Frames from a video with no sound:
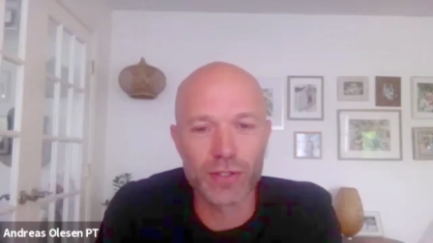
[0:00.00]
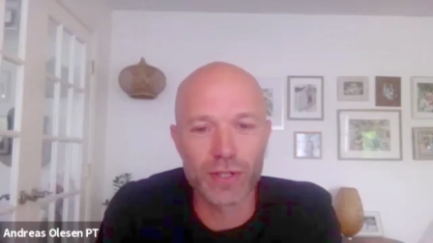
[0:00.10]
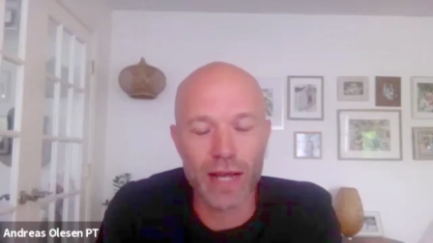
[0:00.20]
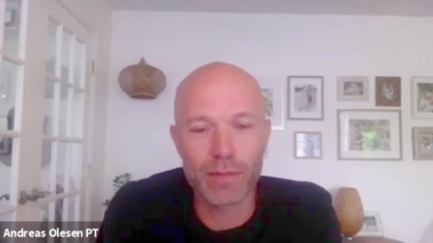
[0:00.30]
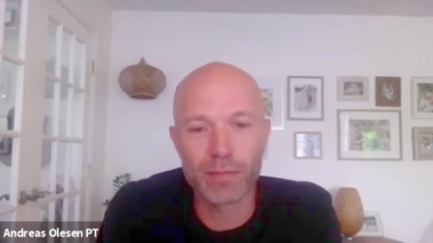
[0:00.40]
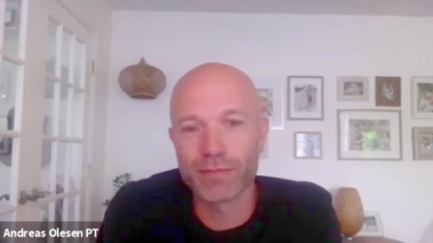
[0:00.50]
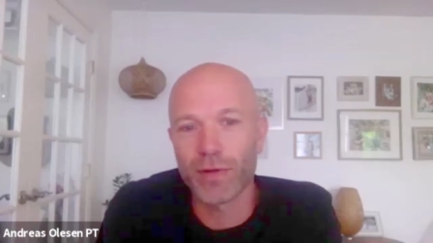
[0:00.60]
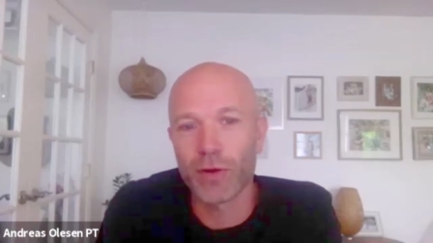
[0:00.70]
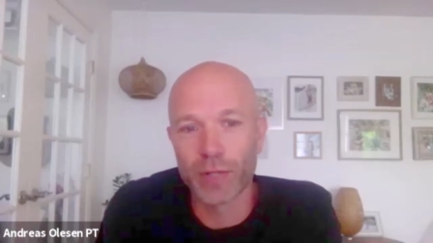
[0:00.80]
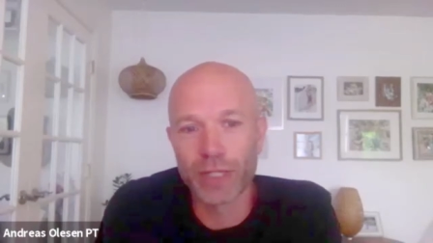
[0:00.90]
so I'm
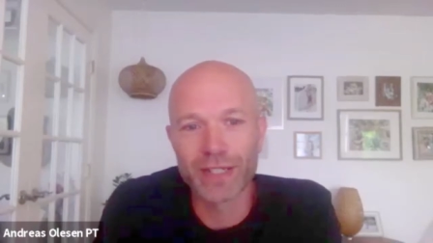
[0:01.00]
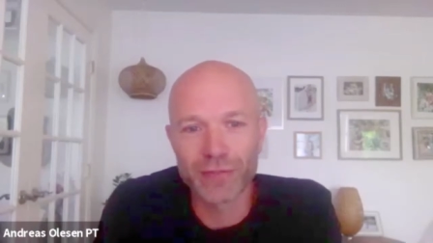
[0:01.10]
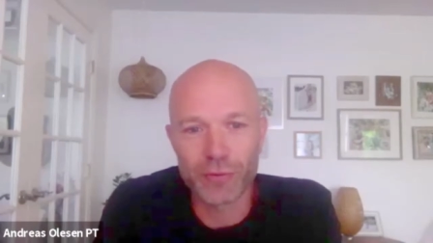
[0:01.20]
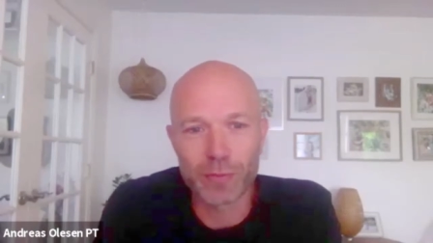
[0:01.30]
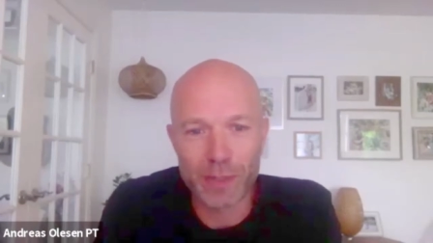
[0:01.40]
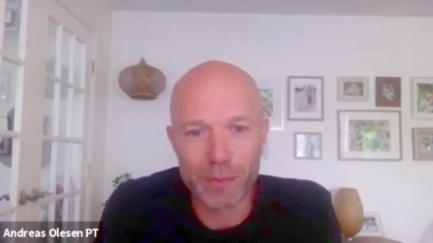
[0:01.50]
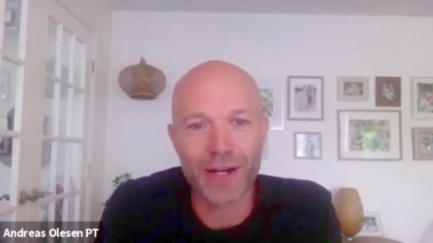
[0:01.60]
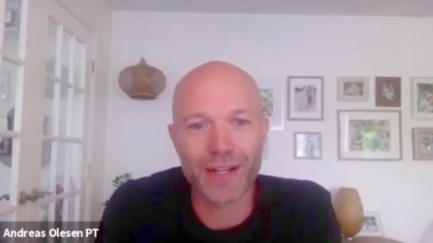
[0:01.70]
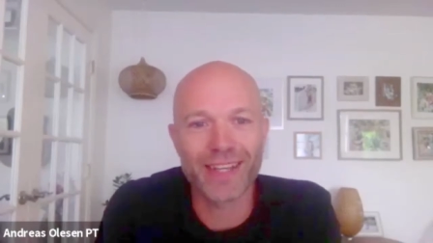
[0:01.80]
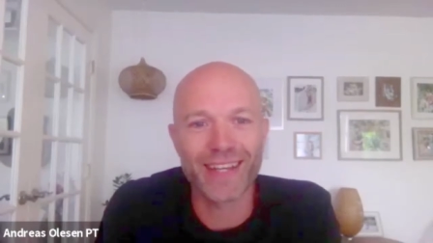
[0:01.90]
originally from
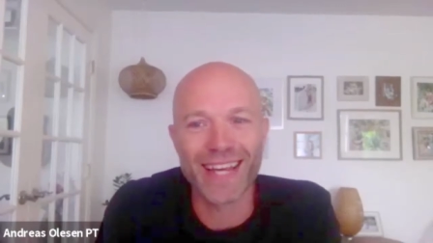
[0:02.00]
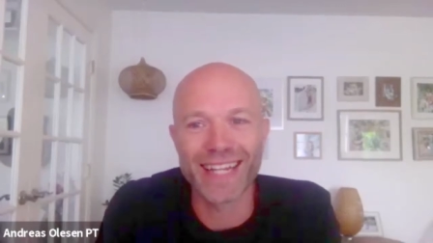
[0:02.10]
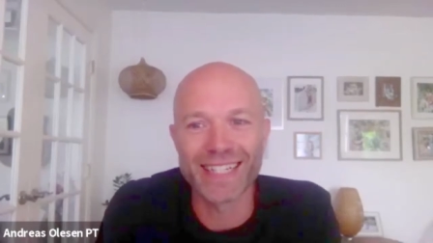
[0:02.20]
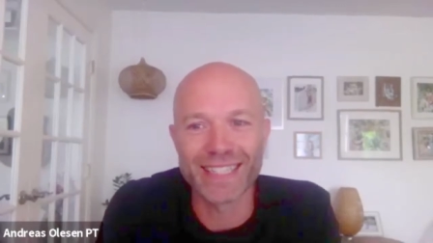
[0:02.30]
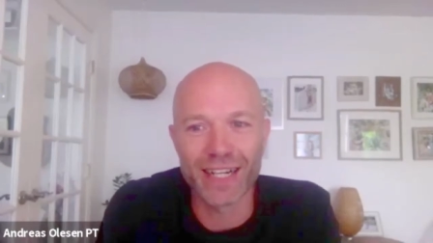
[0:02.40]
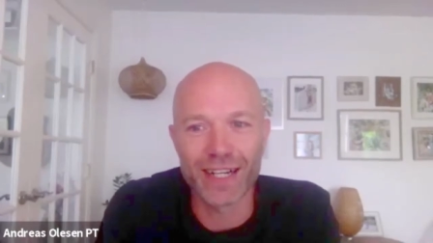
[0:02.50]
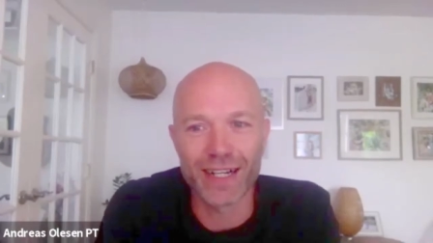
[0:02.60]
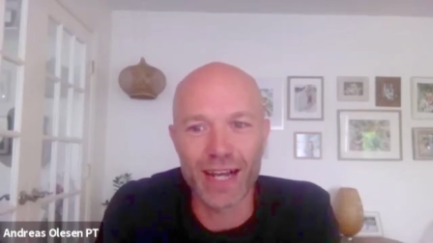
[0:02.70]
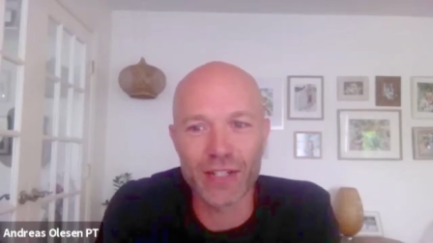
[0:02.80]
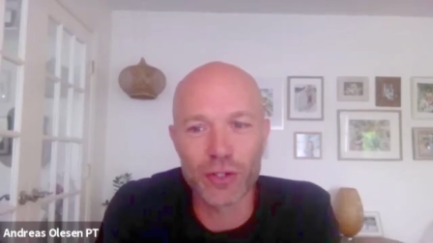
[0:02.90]
Denmark, and
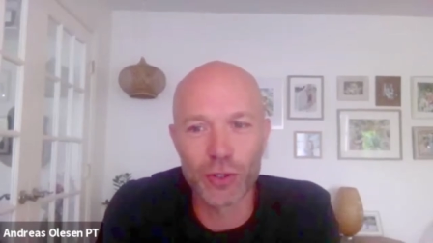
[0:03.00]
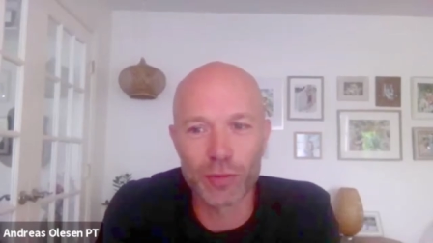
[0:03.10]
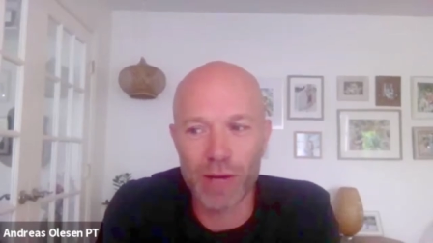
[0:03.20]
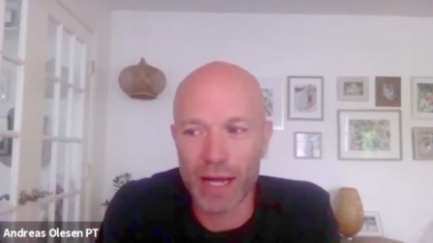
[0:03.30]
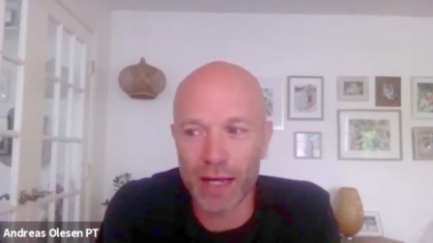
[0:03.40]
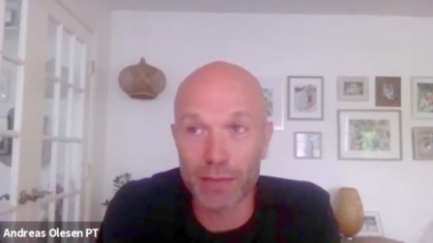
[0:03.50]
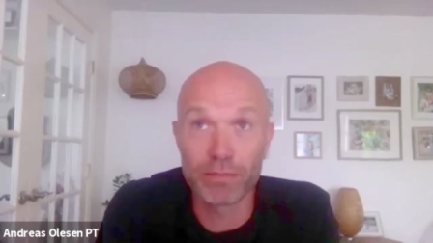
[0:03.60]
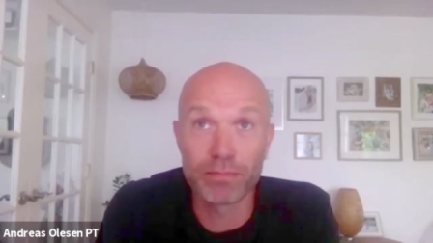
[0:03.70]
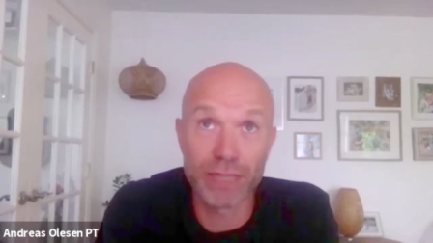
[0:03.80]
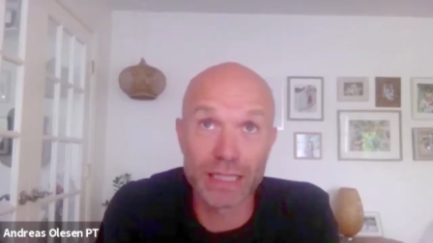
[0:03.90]
uh, I took my
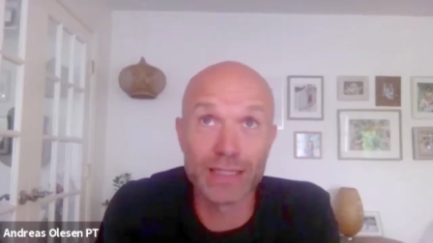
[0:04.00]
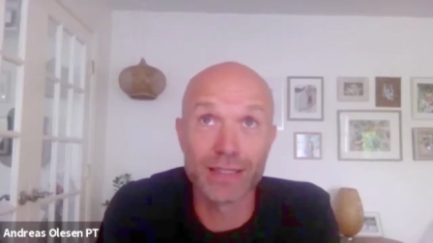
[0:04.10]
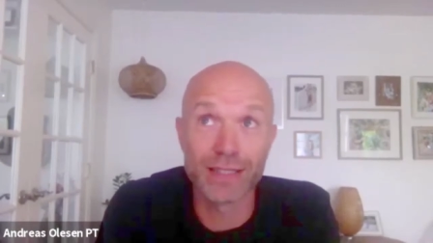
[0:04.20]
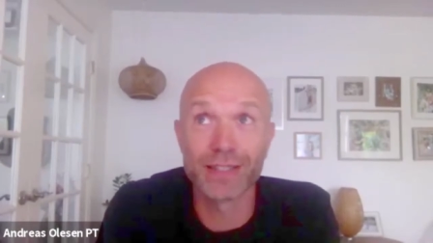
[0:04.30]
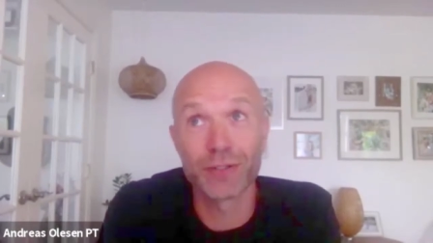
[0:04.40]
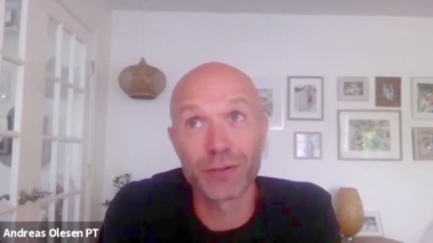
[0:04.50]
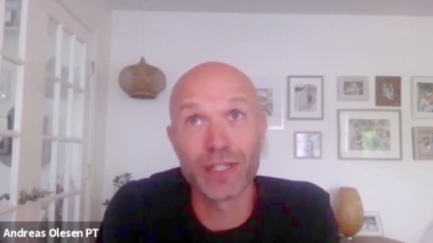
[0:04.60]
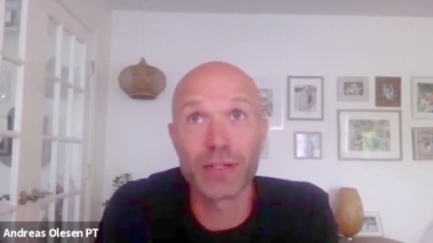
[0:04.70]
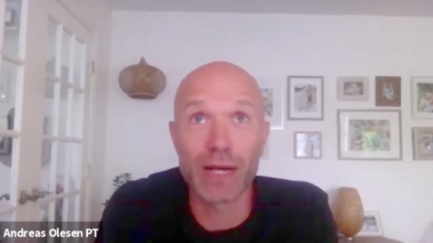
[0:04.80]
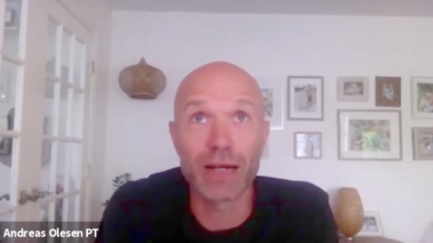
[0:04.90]
PT
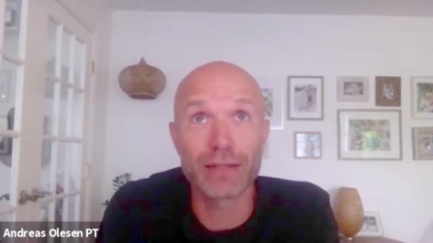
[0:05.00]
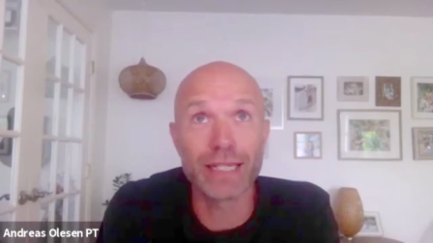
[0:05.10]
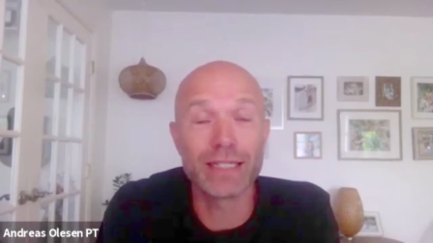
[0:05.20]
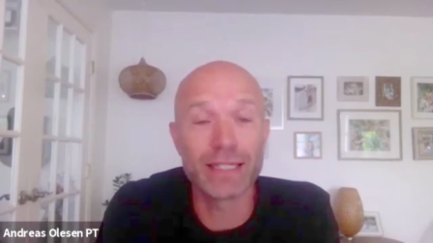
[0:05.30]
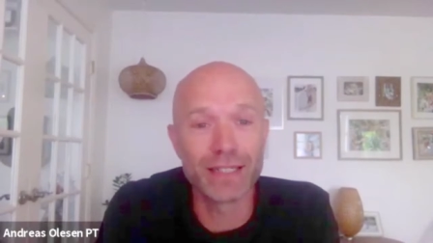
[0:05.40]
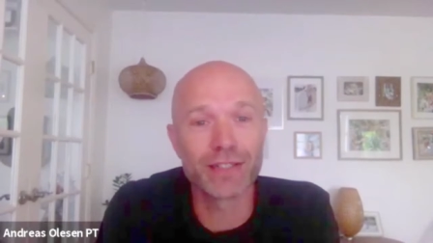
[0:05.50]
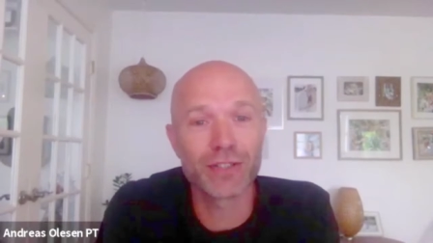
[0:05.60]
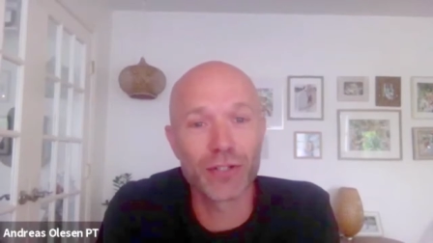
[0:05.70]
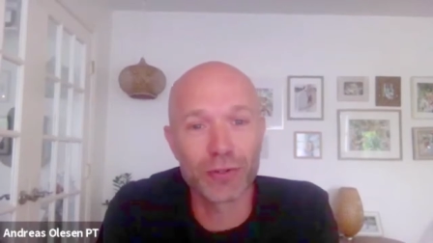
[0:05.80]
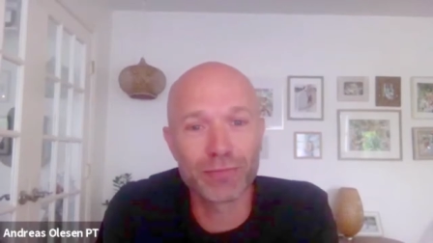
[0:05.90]
degree about 18 years
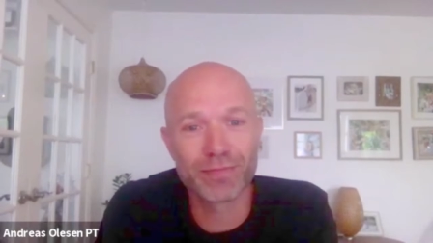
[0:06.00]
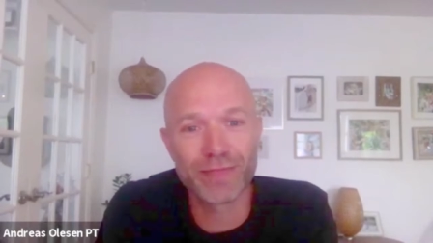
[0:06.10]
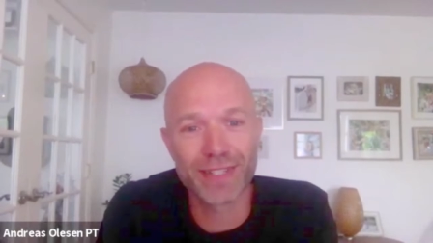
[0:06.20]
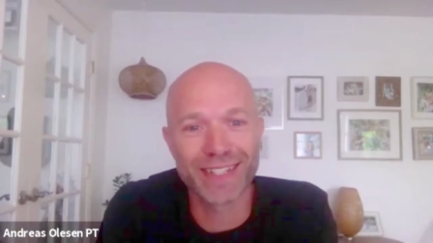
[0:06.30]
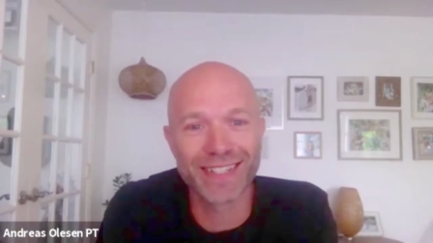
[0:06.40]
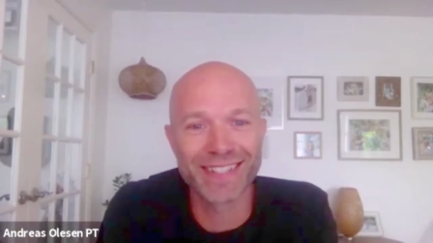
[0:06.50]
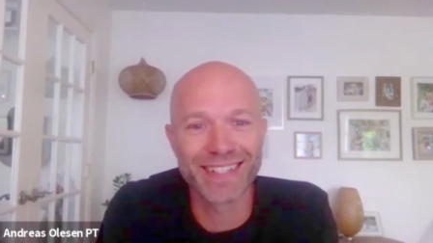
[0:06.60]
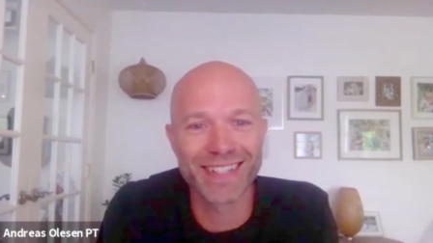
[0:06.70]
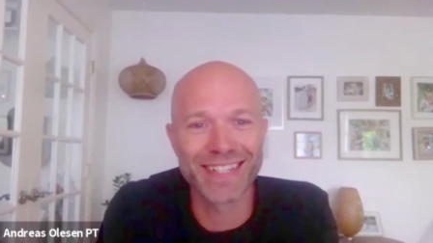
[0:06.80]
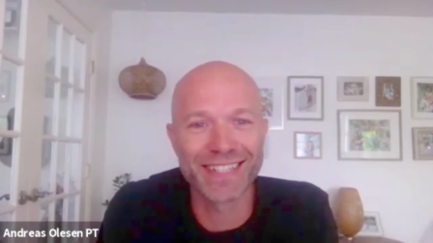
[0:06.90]
ago in
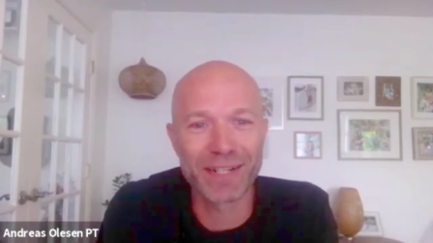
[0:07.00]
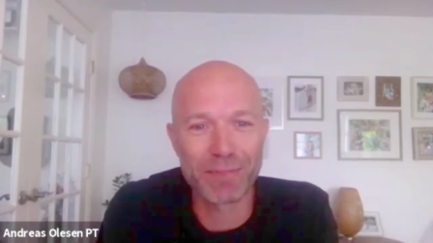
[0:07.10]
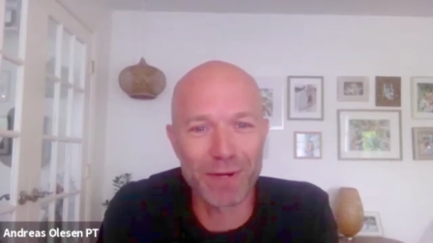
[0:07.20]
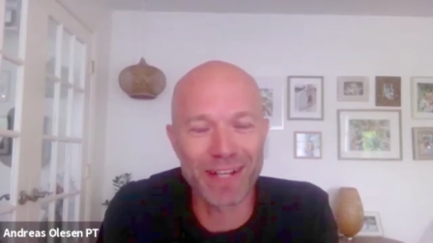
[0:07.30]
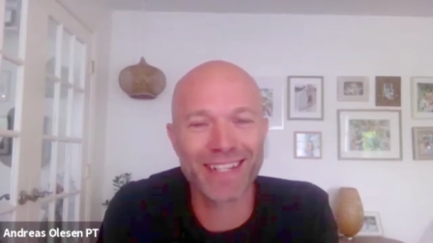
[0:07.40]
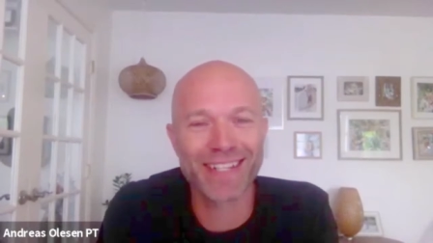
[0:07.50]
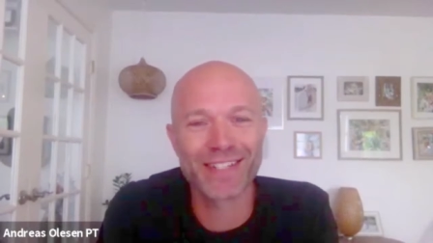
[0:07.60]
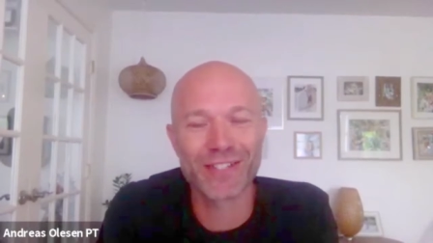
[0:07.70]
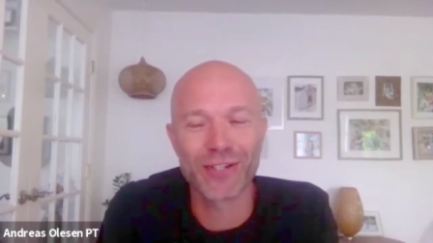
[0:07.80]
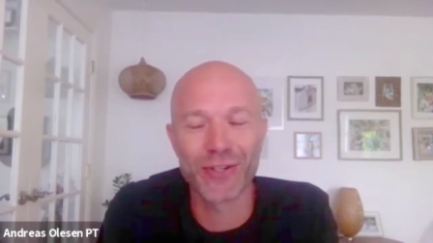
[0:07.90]
in Denmark.
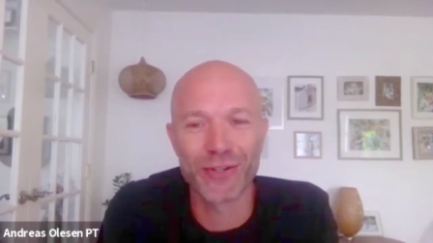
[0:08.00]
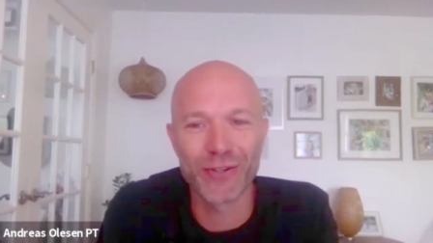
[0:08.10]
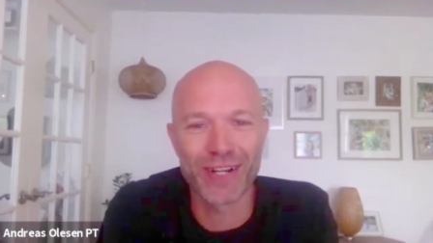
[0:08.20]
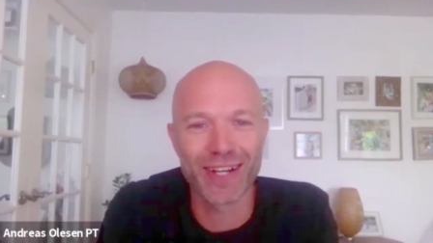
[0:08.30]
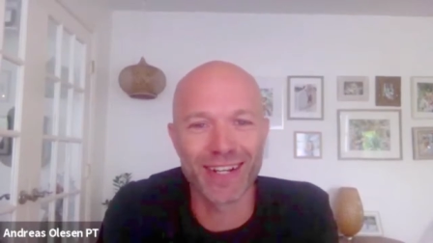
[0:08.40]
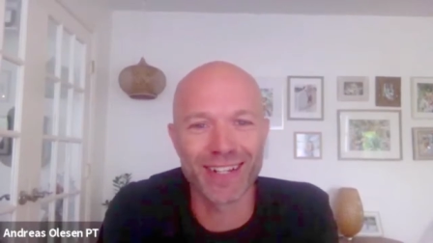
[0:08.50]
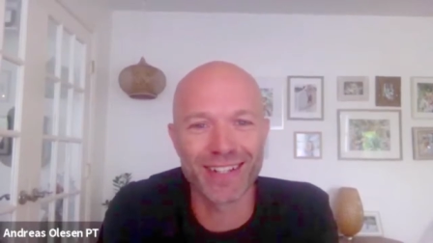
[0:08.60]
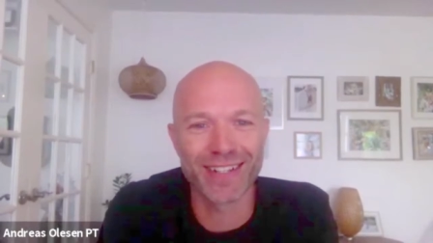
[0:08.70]
So uh,